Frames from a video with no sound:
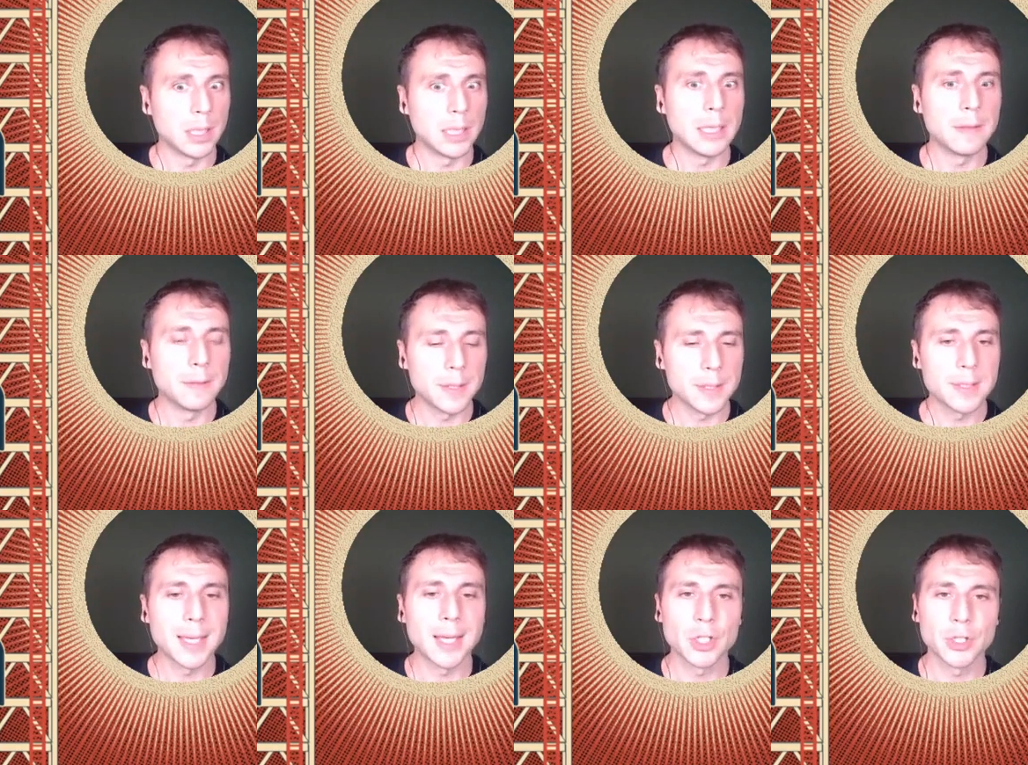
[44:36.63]
in
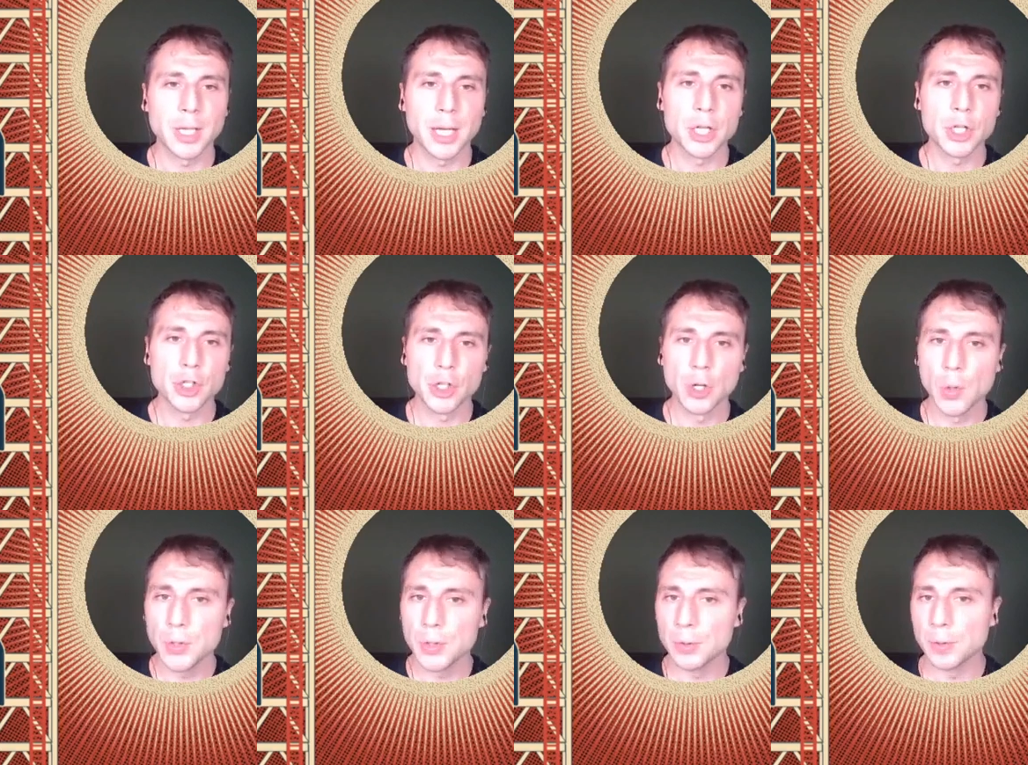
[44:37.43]
this session, I
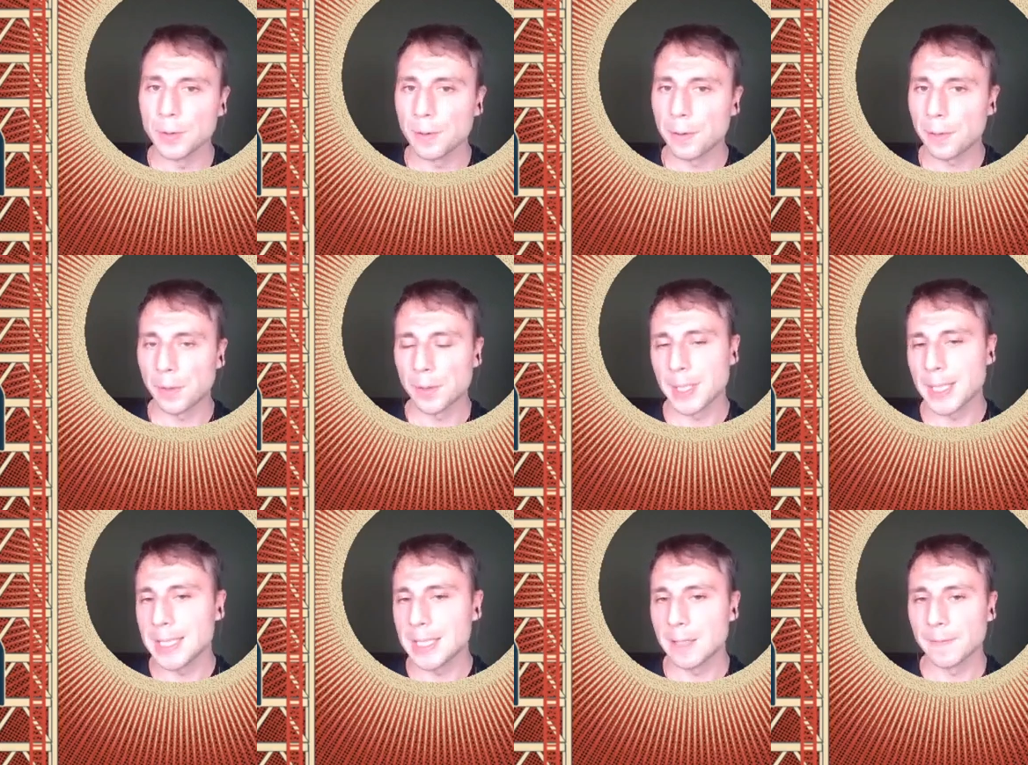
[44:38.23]
show you
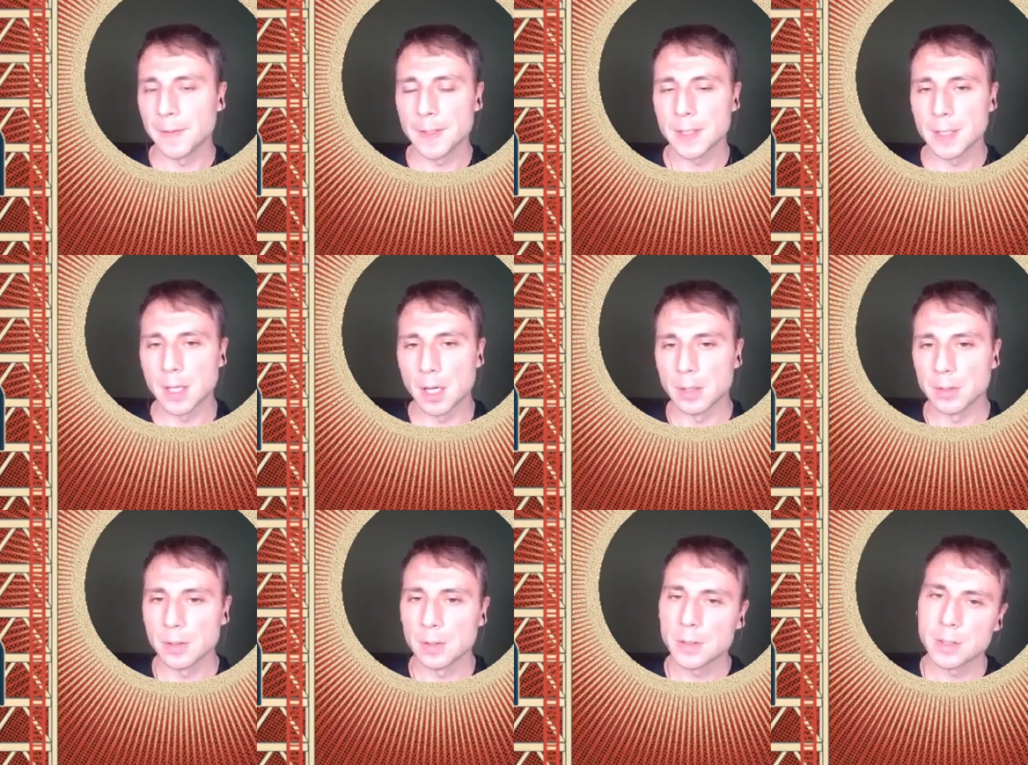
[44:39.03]
3 different
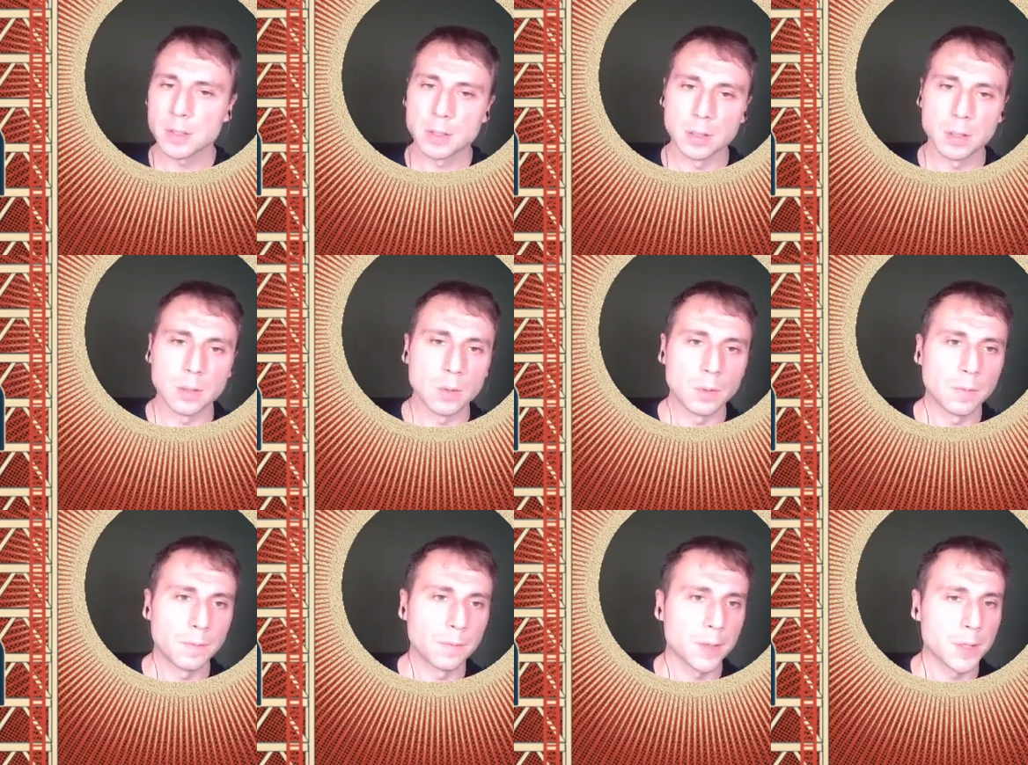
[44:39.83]
scenarios.
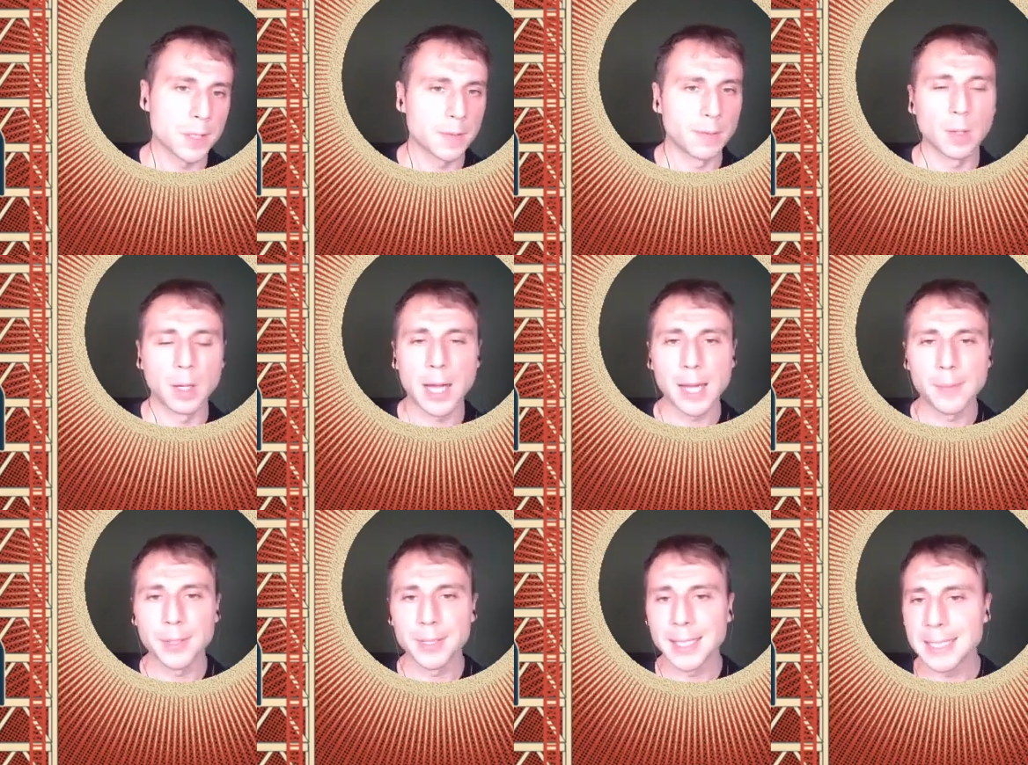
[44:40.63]
So first of all,
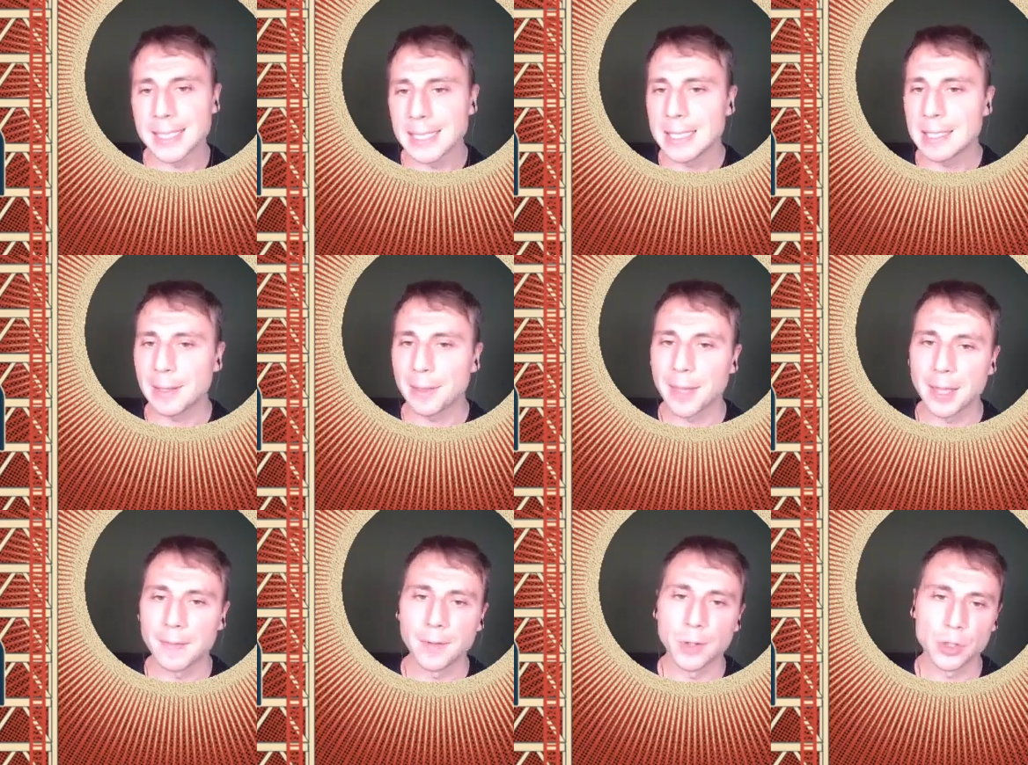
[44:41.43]
hybrid AD,
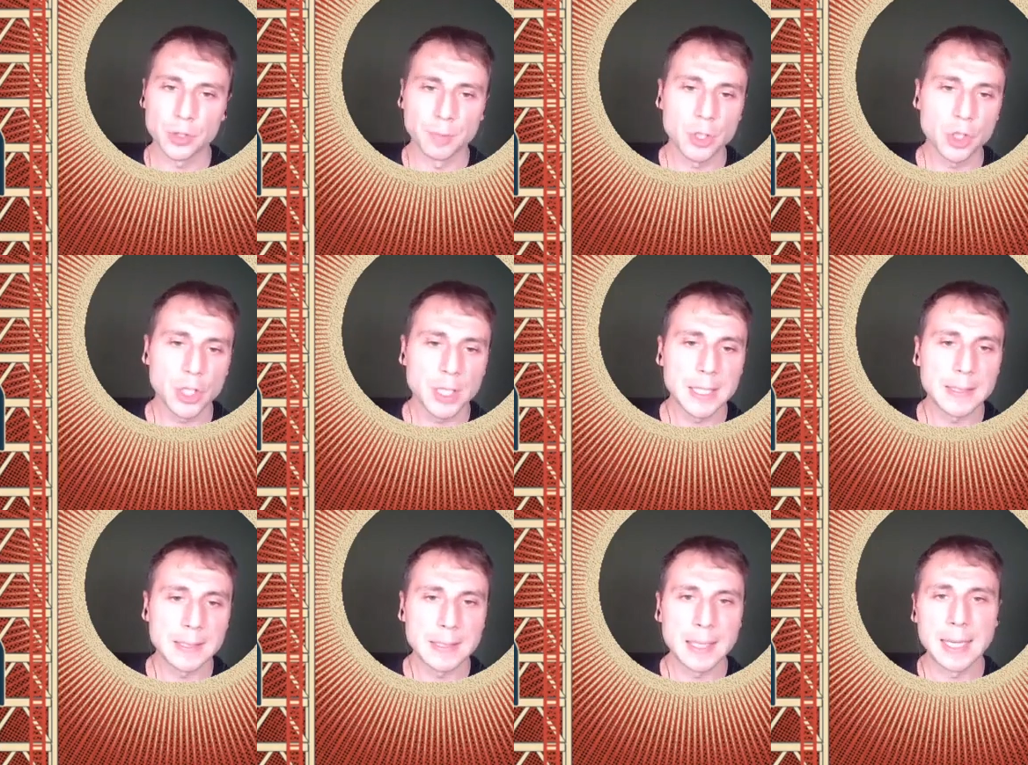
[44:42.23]
then virtual
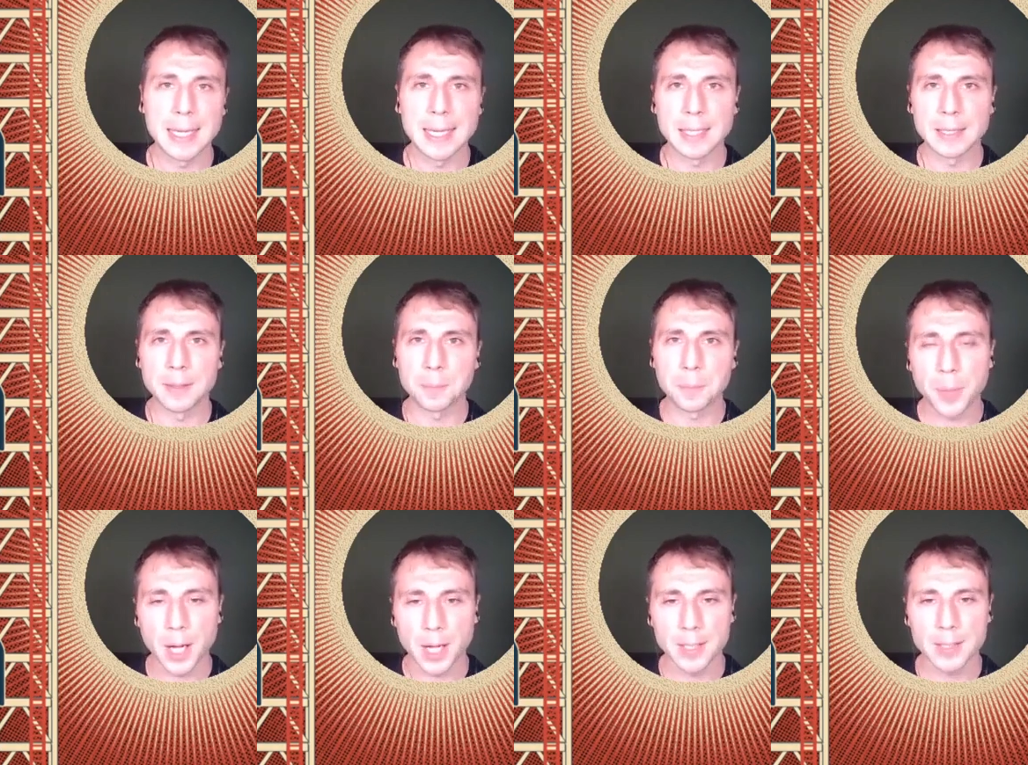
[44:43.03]
machines and
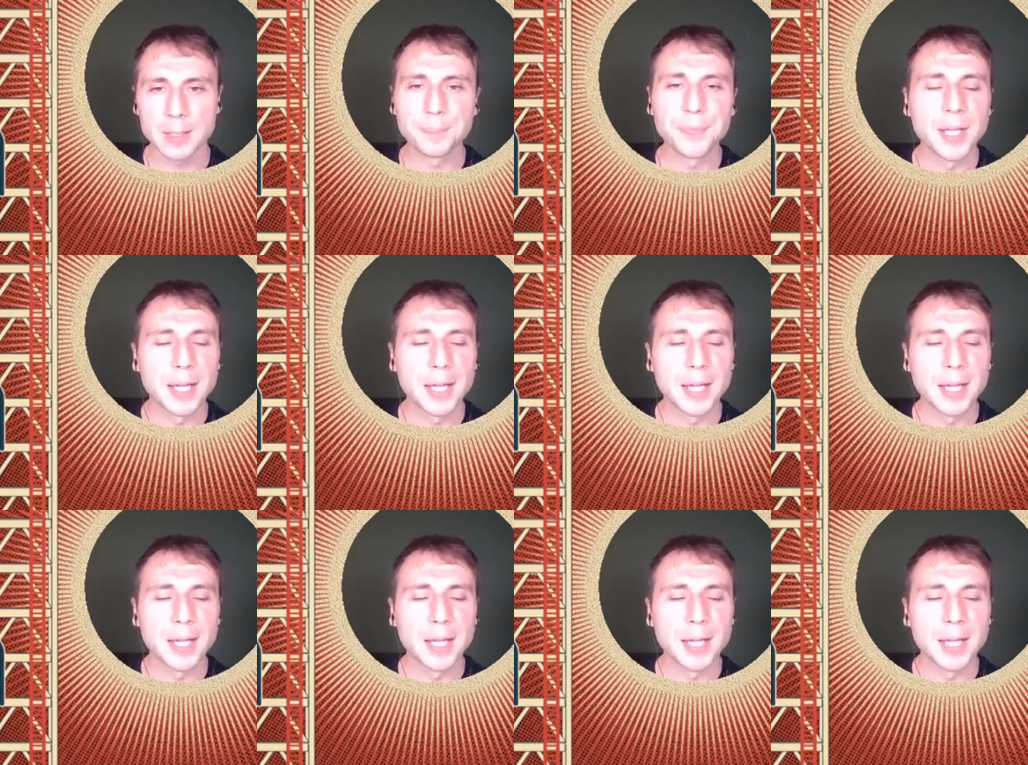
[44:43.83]
PaaS.